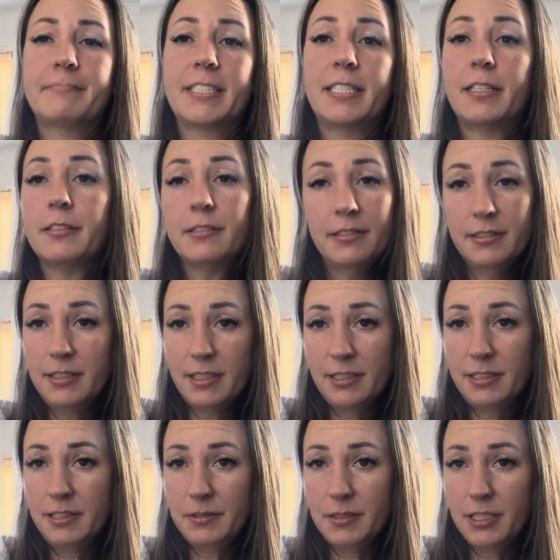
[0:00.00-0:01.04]
other than that,
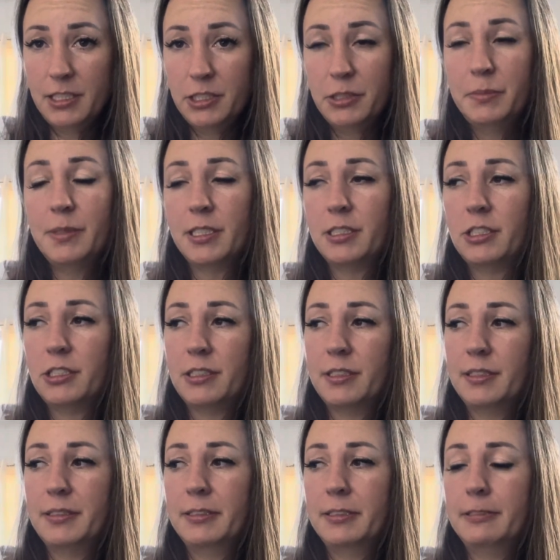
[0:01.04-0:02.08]
not really too much.
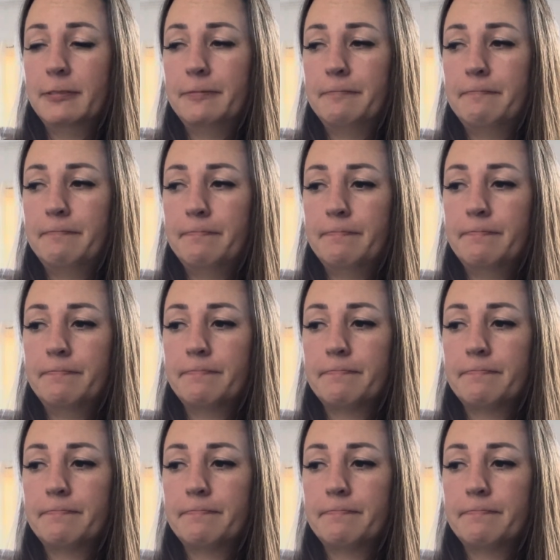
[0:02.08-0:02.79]
Um,